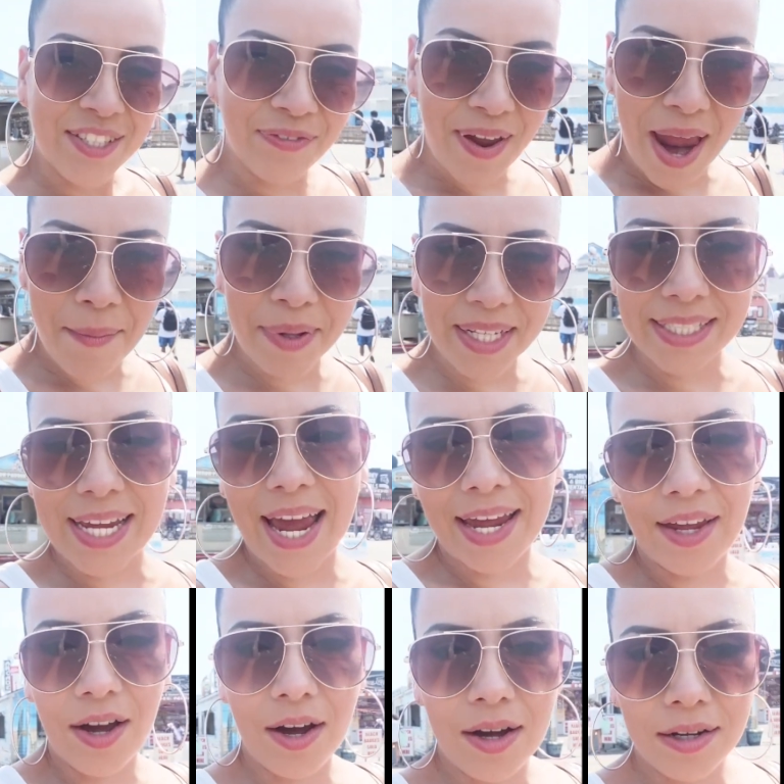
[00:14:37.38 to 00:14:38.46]
Family day,
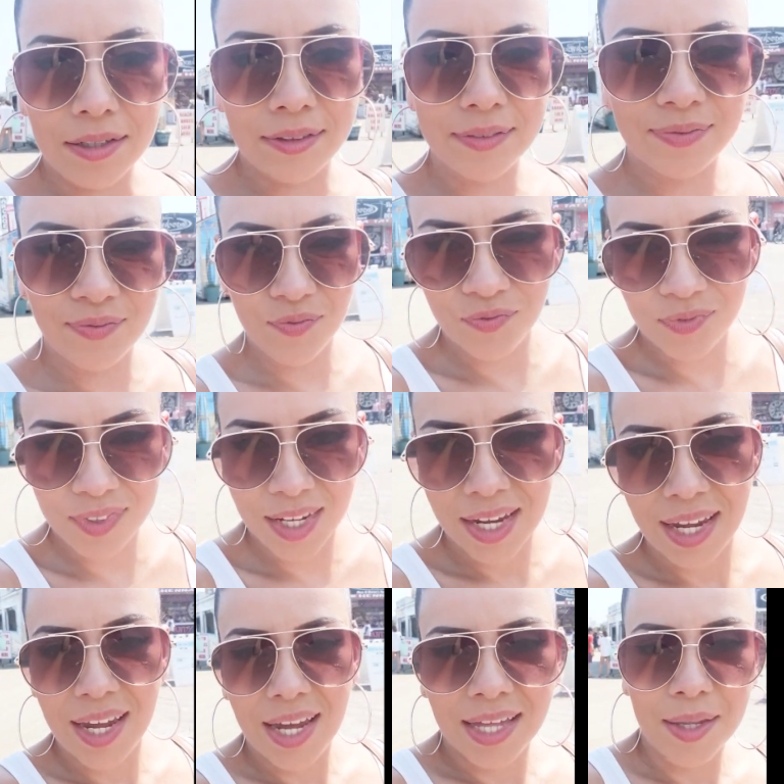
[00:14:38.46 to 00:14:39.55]
y'all.
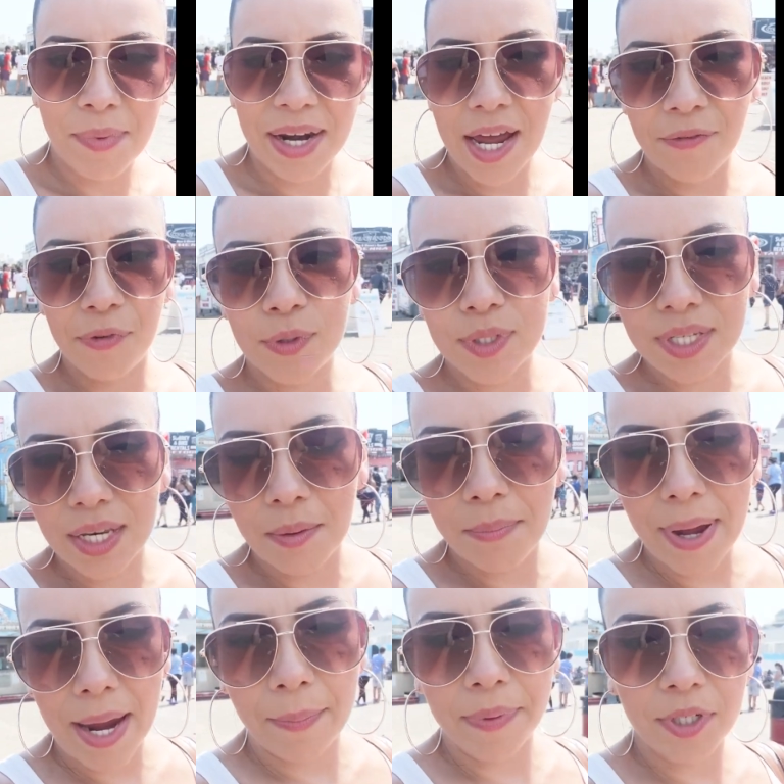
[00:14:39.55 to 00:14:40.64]
My nephew's in the
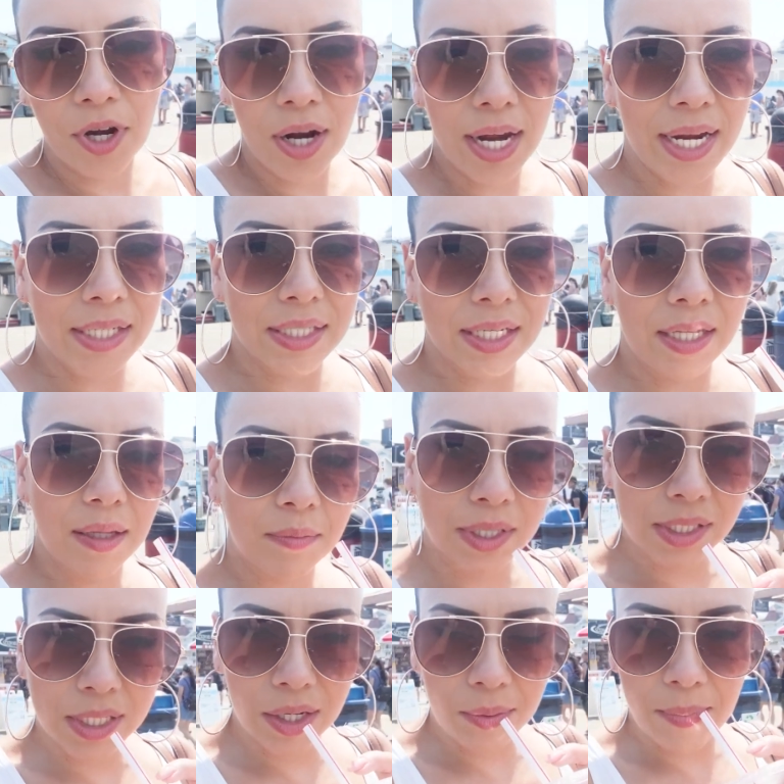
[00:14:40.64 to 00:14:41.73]
back, but y'all can't see them
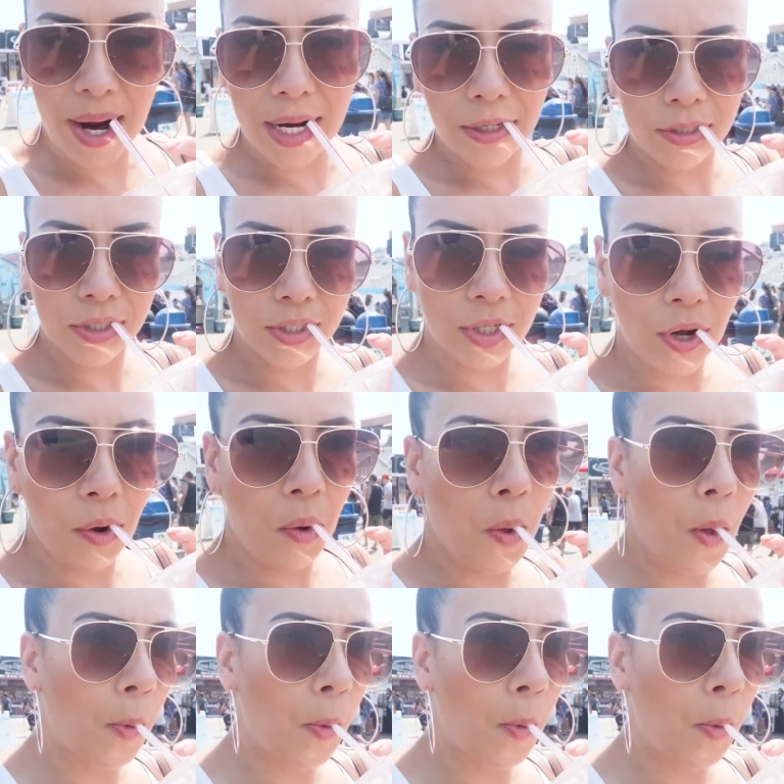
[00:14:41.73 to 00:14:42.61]
because they're minors, so.